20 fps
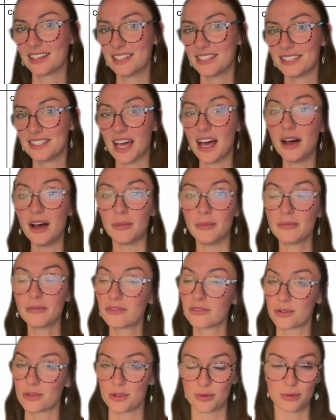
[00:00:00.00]
some
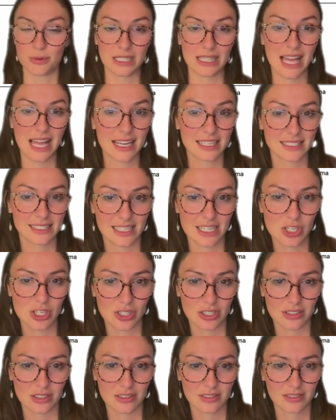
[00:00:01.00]
for the
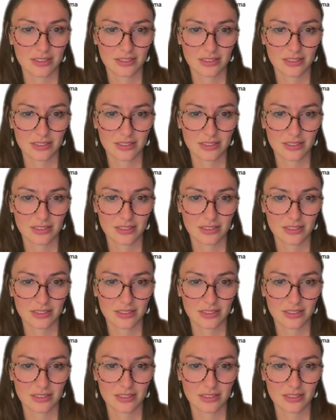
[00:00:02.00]
relaxation.